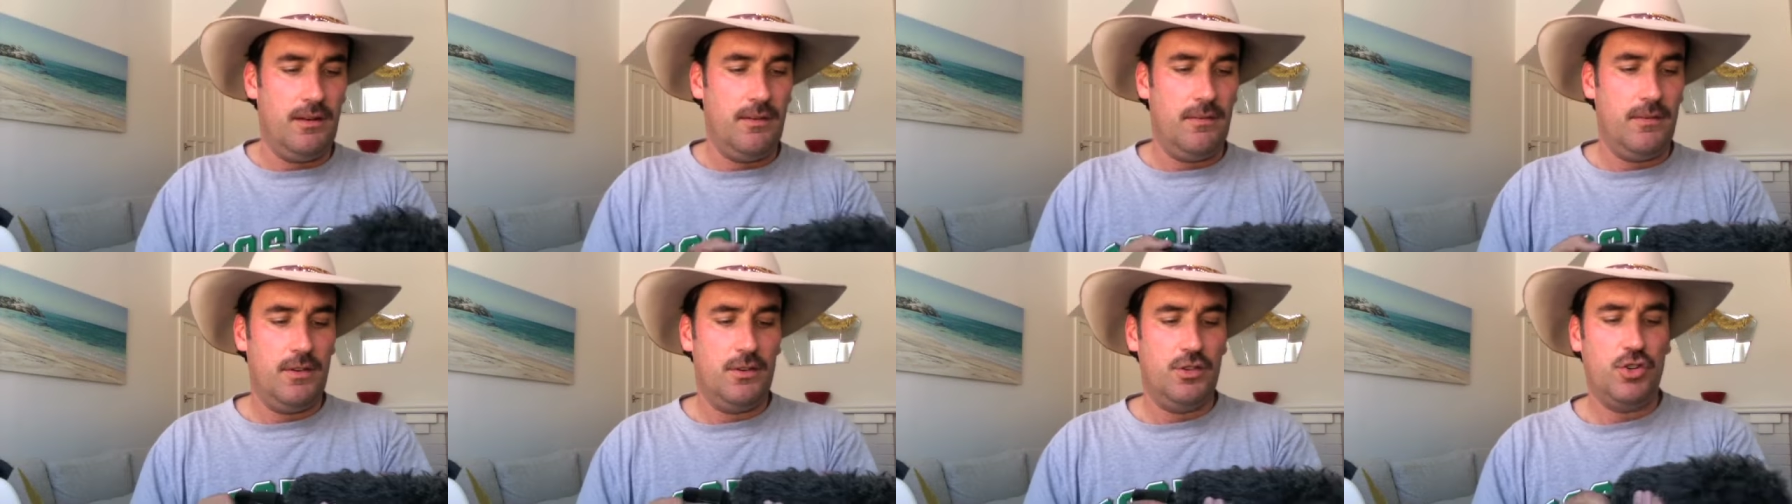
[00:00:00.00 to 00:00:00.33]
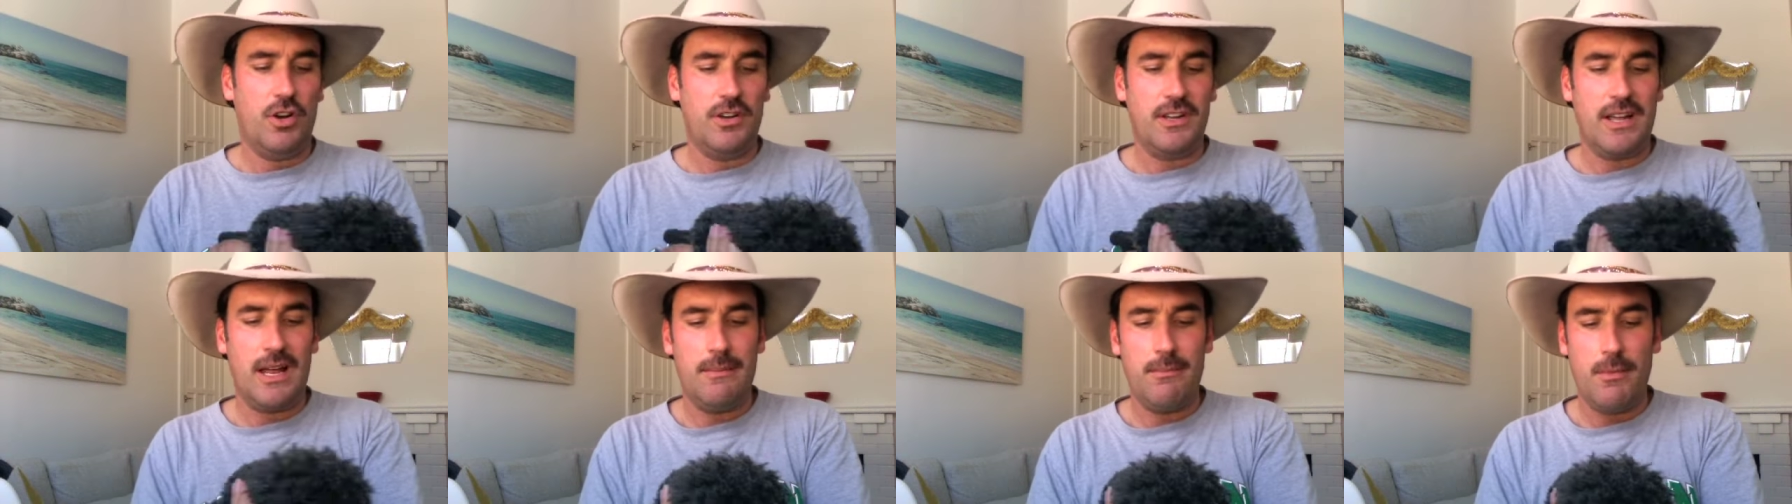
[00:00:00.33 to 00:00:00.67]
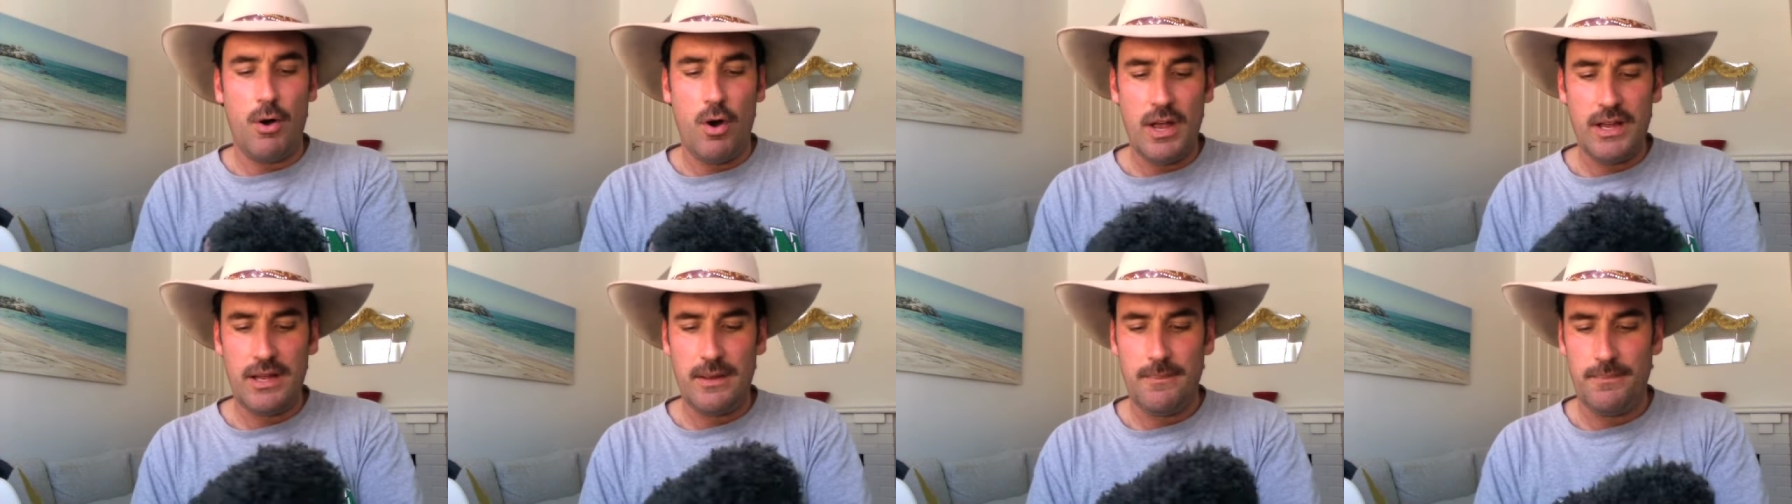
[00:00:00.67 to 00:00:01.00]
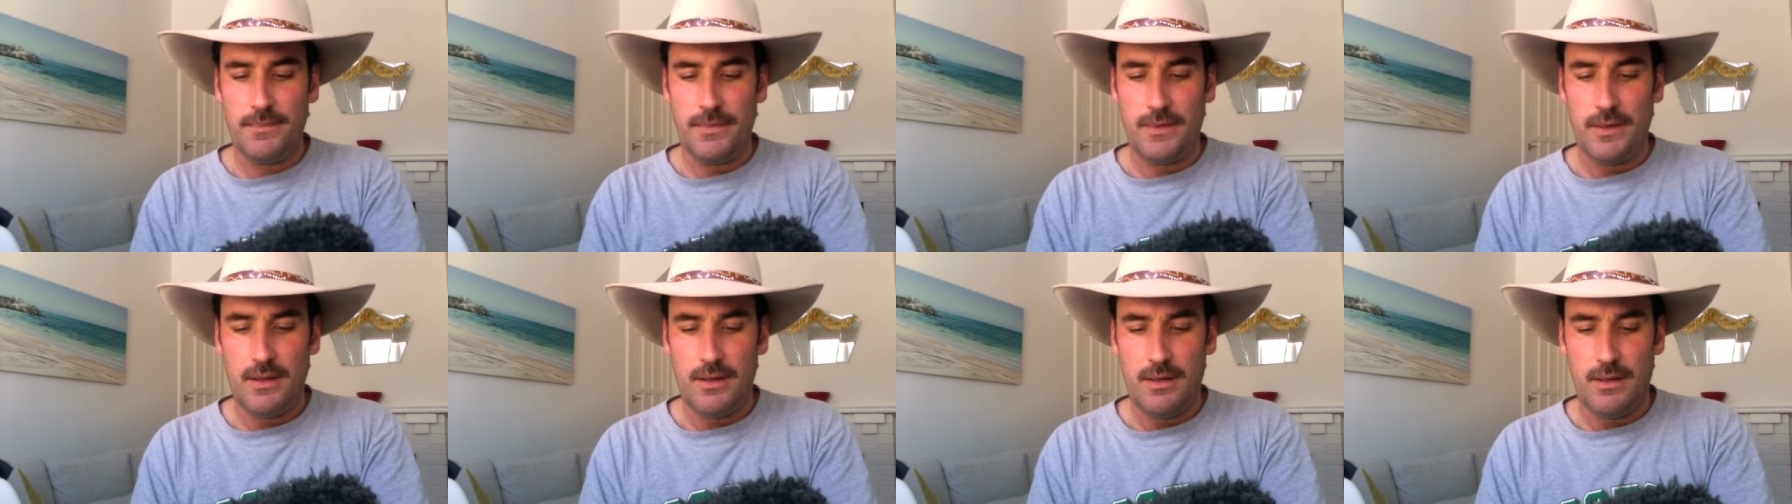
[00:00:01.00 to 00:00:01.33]
Shotgun mic,
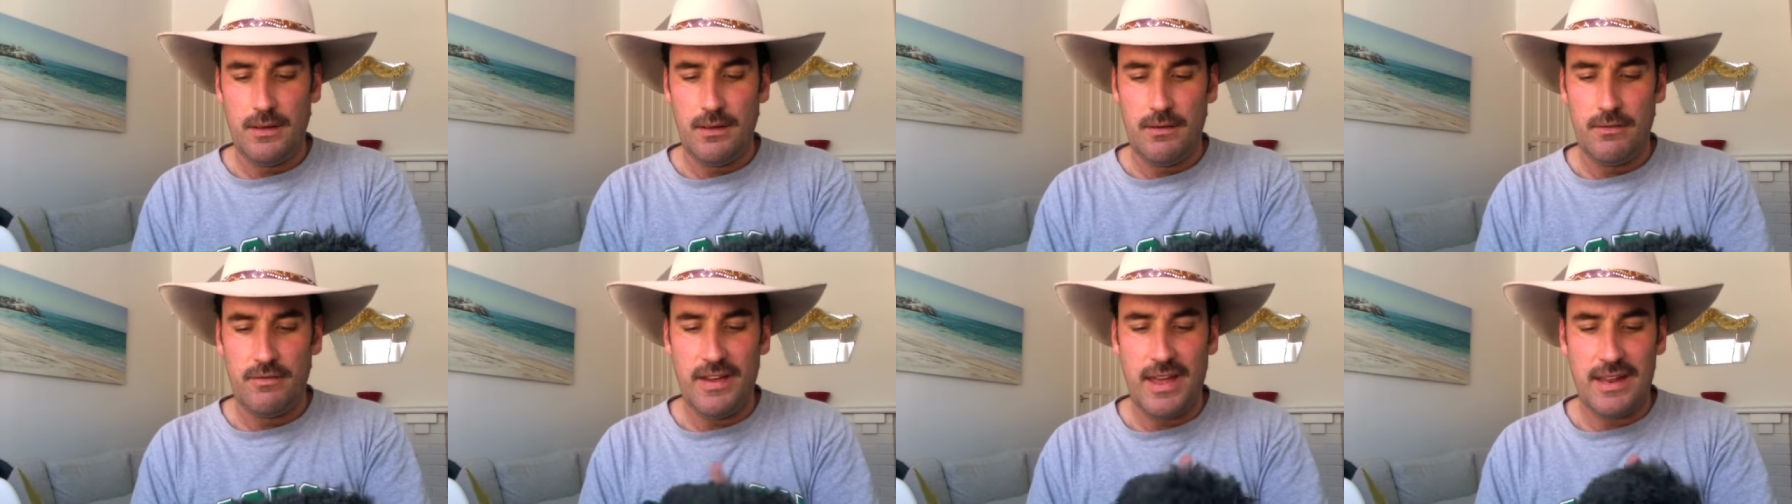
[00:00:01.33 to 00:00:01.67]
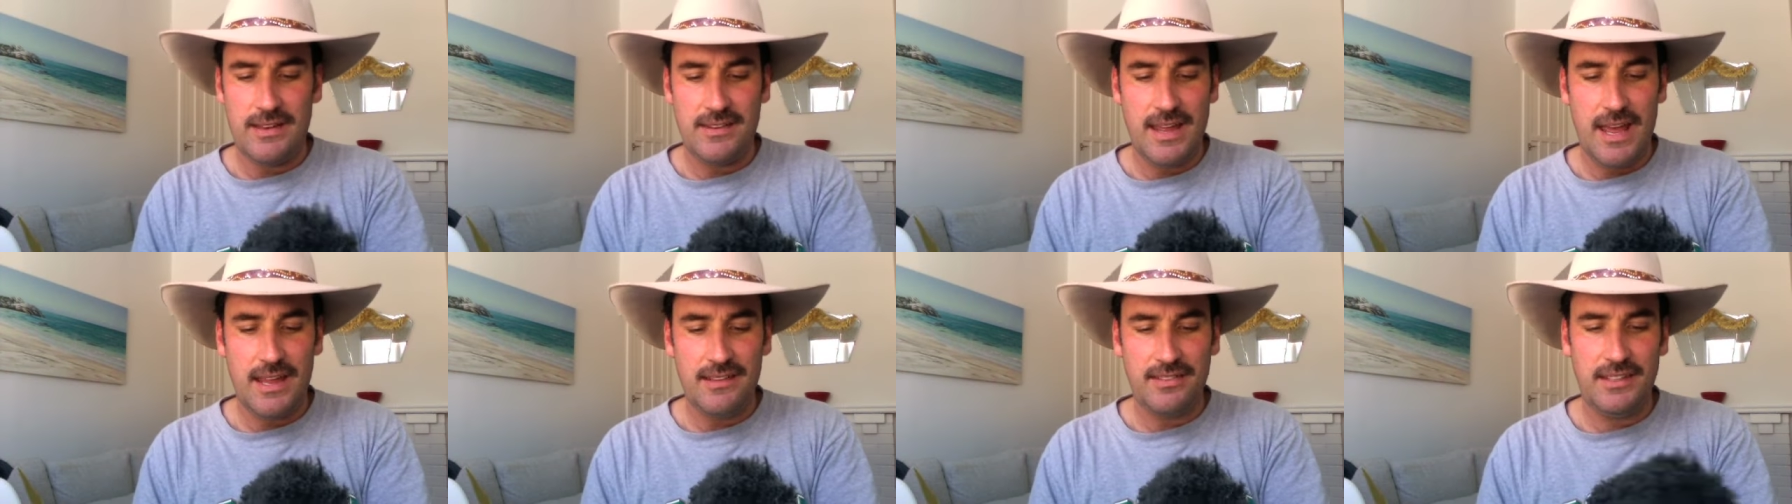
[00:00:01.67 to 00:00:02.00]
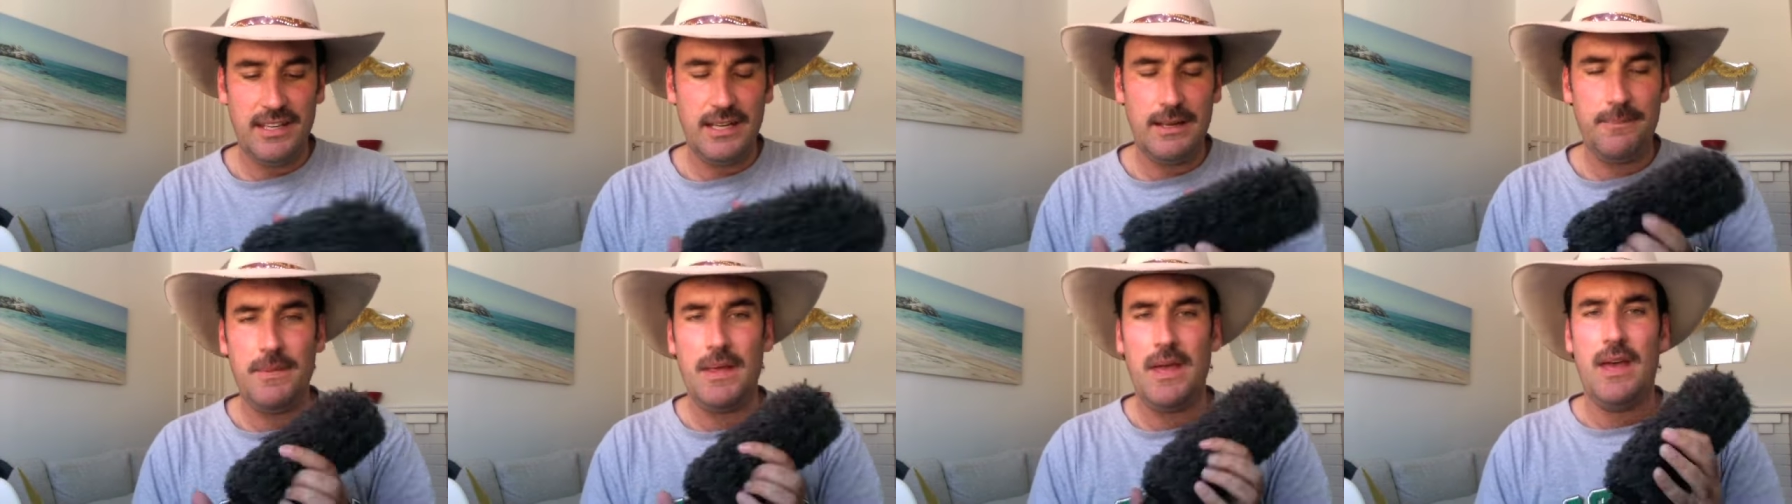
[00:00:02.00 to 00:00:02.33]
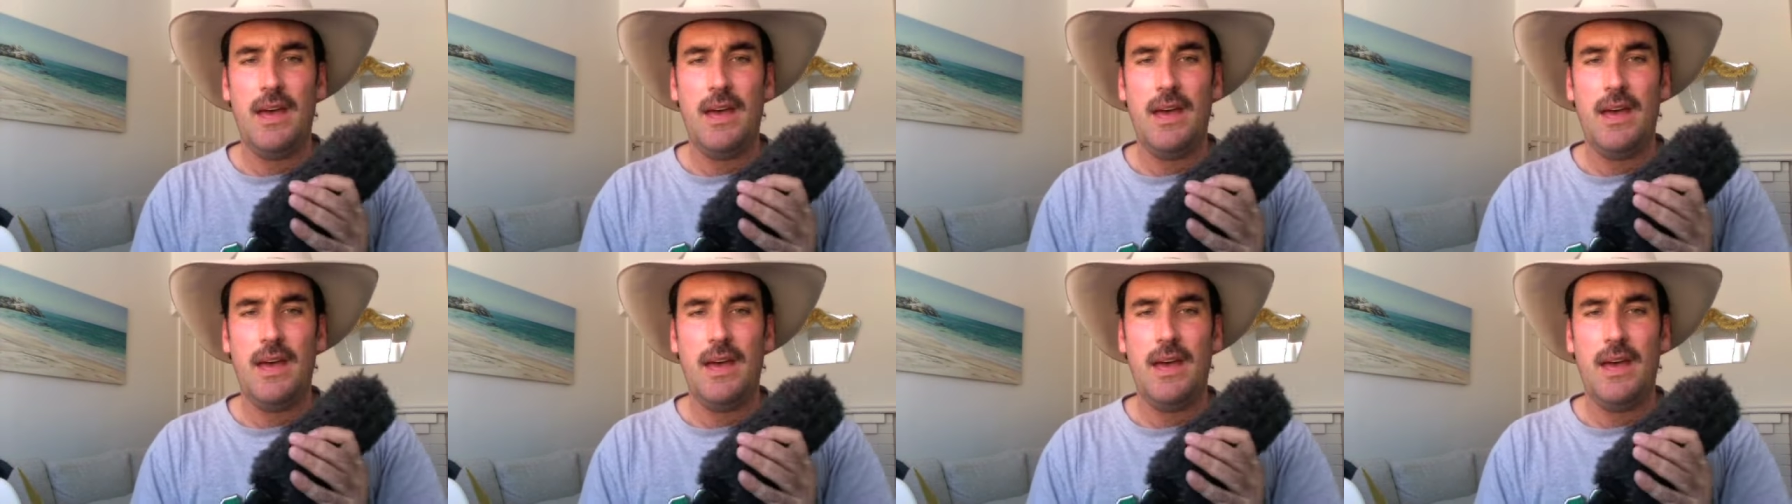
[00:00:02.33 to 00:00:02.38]
fantastic.